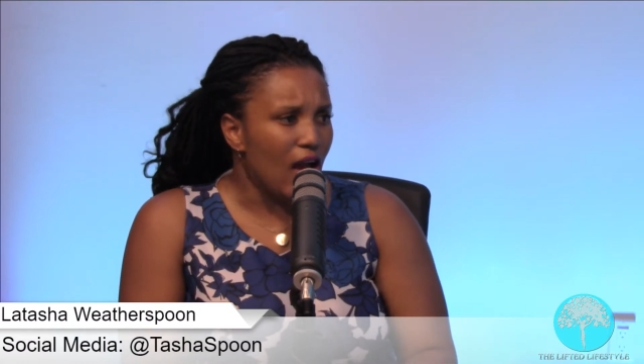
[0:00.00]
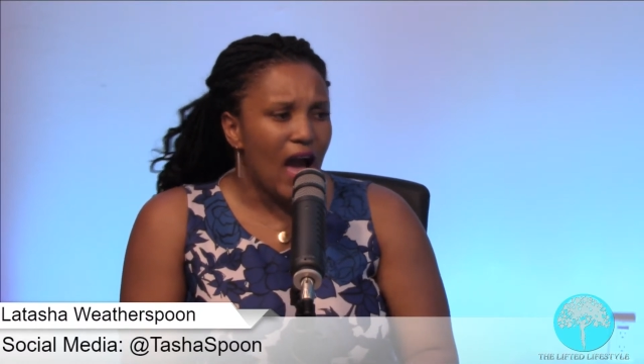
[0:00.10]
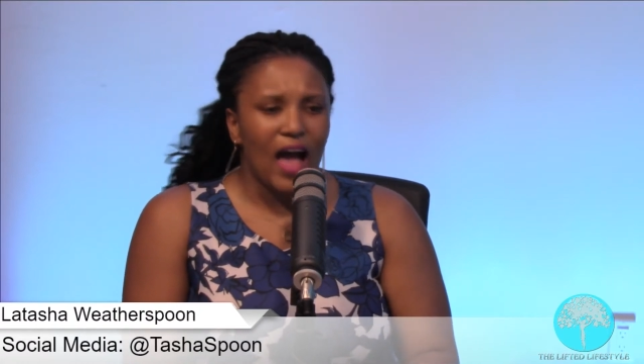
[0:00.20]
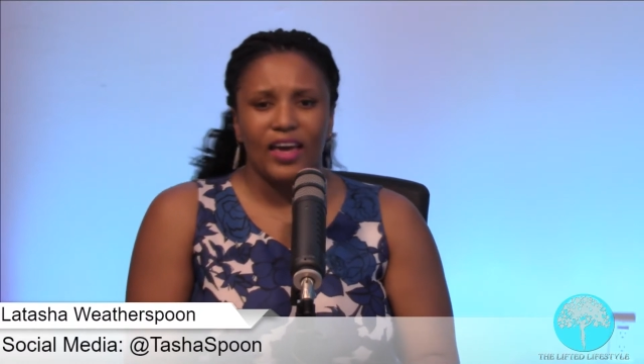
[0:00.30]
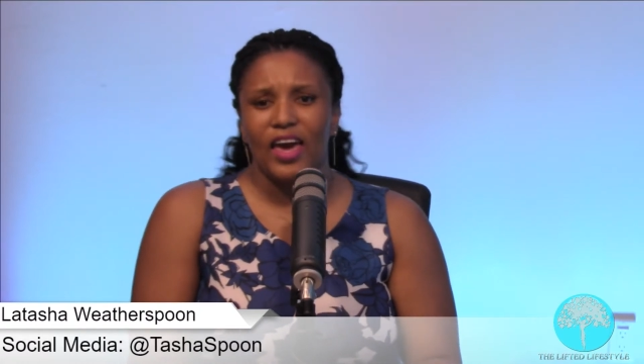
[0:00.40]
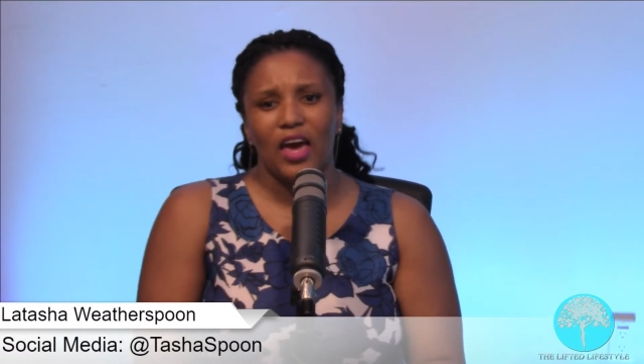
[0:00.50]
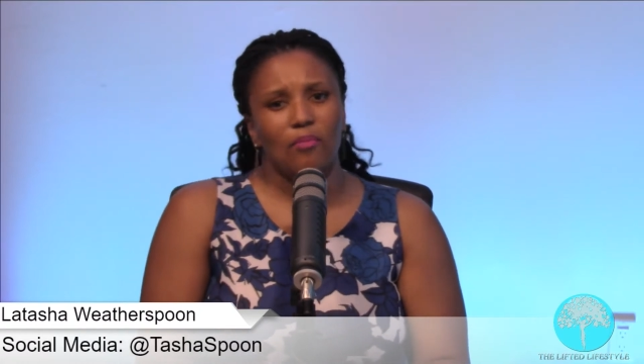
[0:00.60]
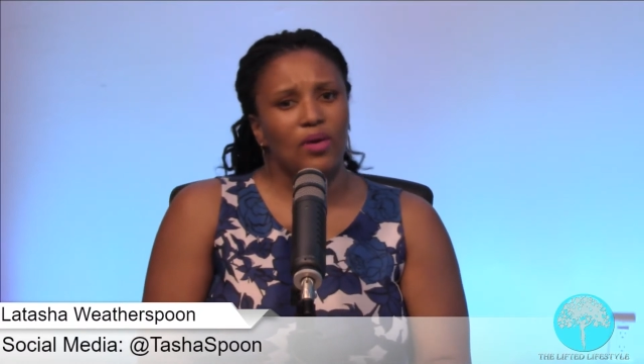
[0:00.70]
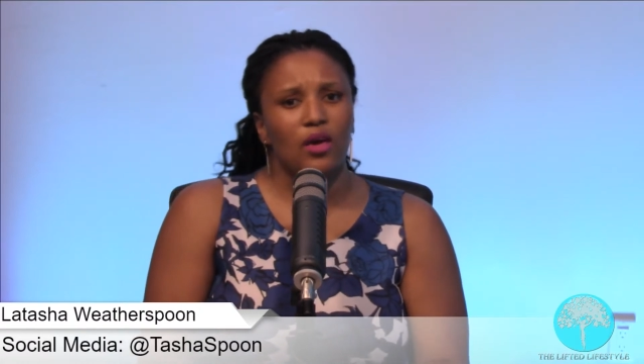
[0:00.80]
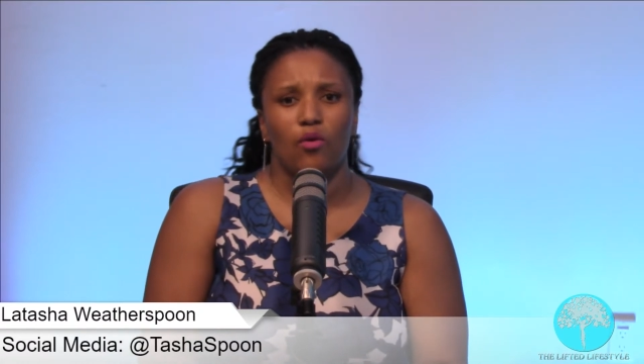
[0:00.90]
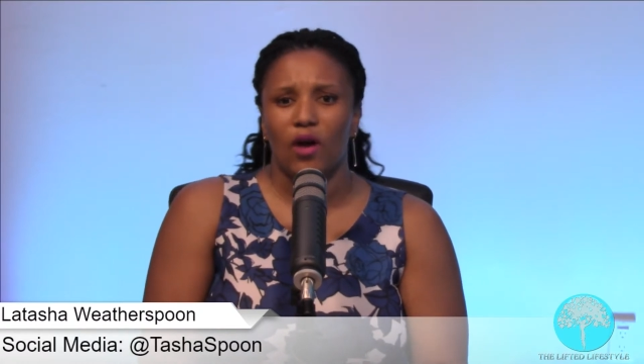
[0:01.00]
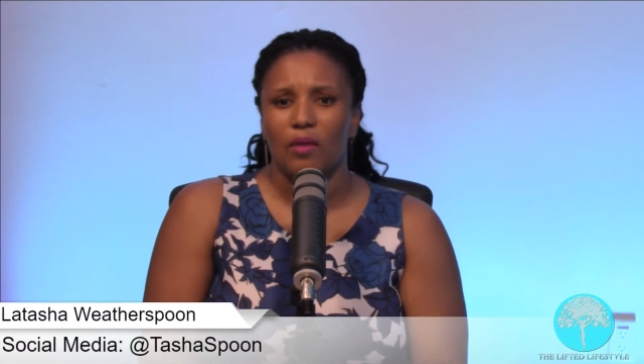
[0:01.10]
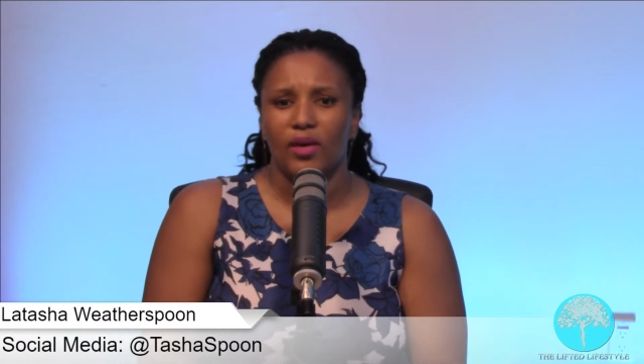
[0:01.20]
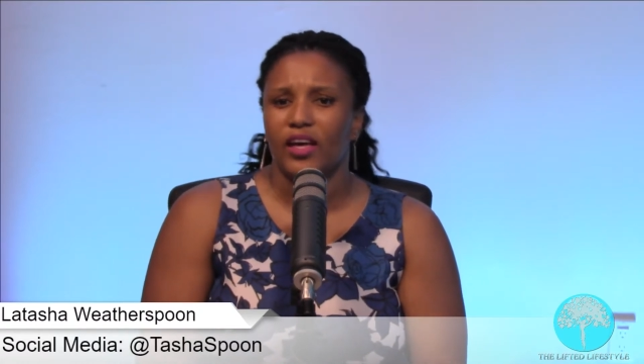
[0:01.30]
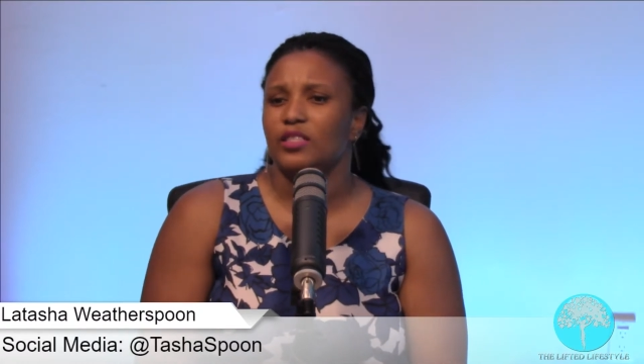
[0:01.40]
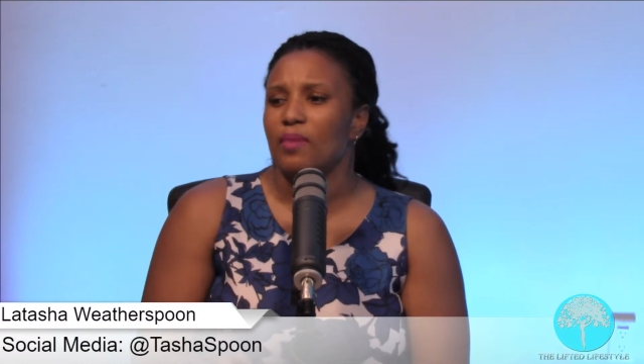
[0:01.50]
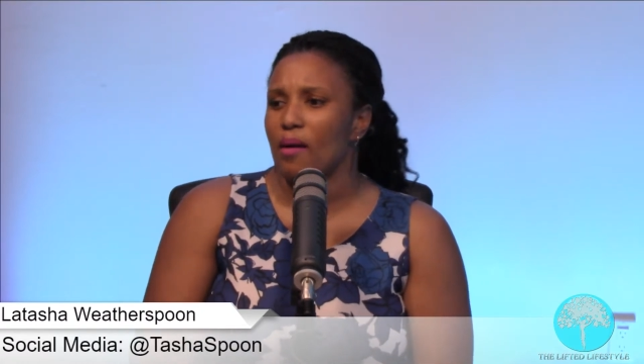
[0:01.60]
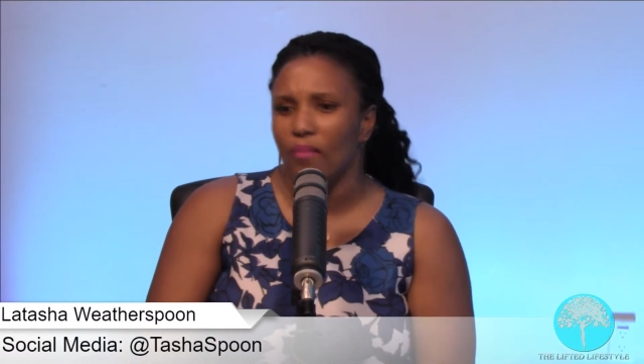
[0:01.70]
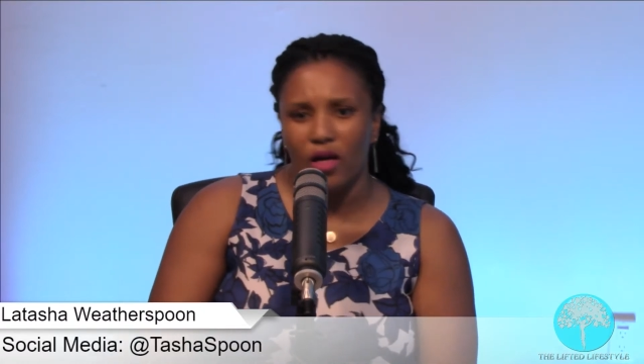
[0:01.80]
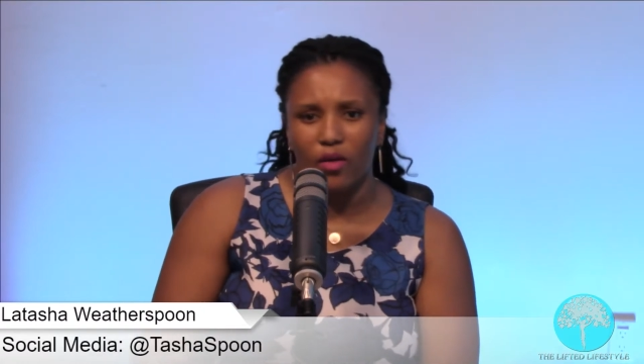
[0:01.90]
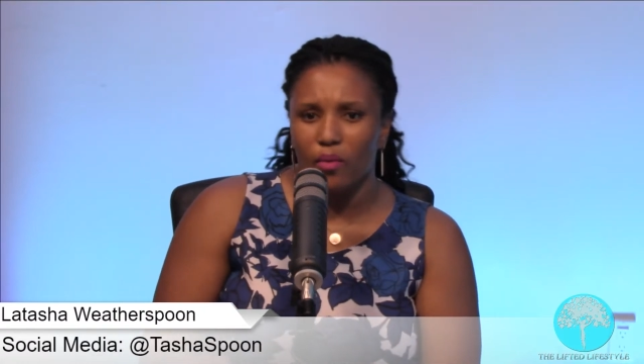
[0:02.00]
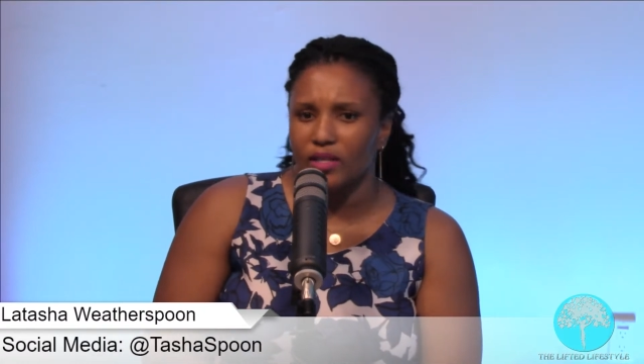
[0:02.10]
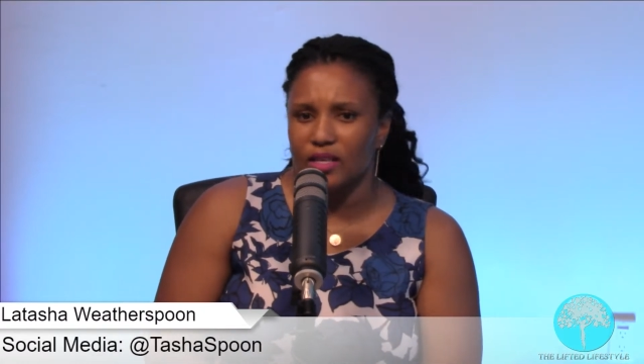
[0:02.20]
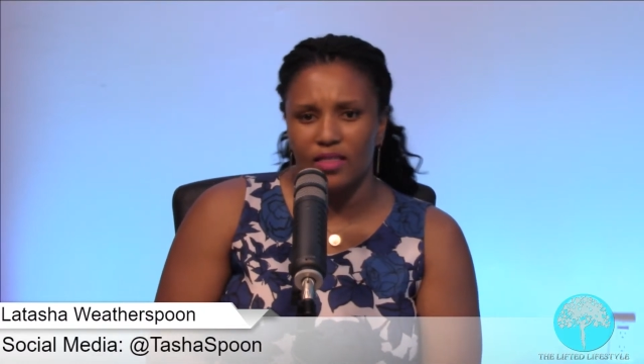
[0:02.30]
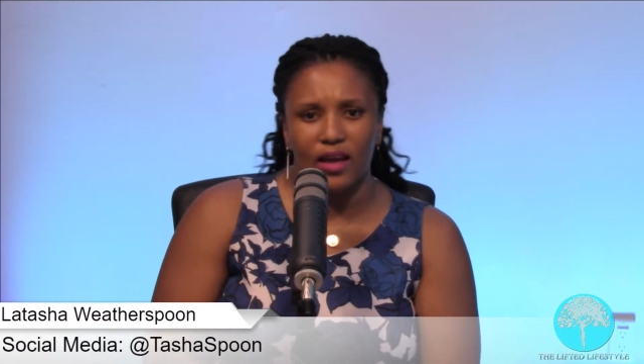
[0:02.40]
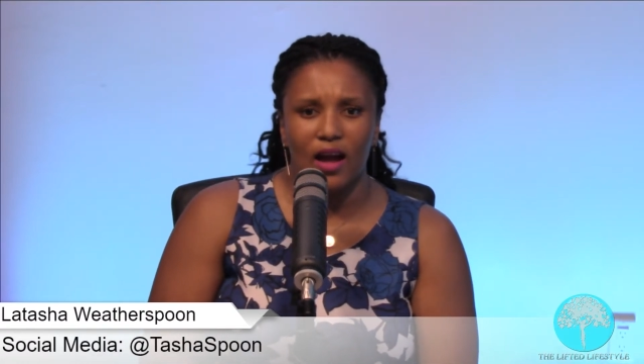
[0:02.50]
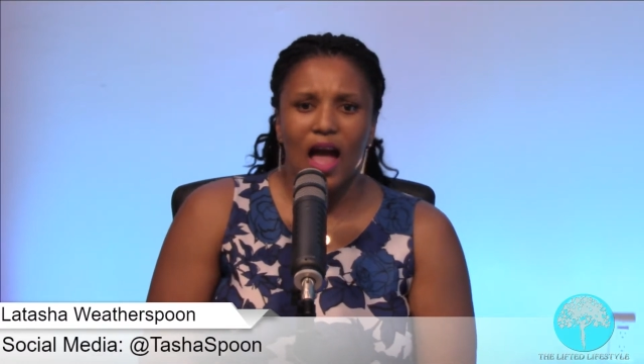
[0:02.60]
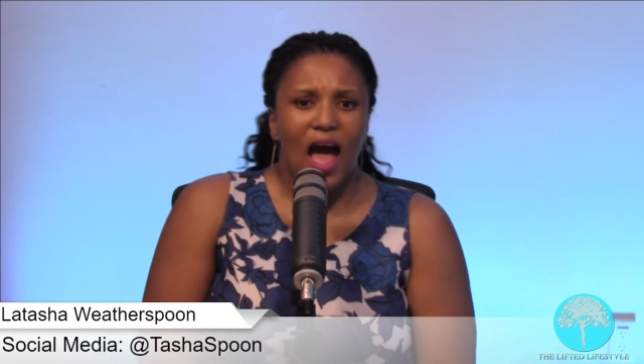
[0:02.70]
I can't be great because my mother wasn't there.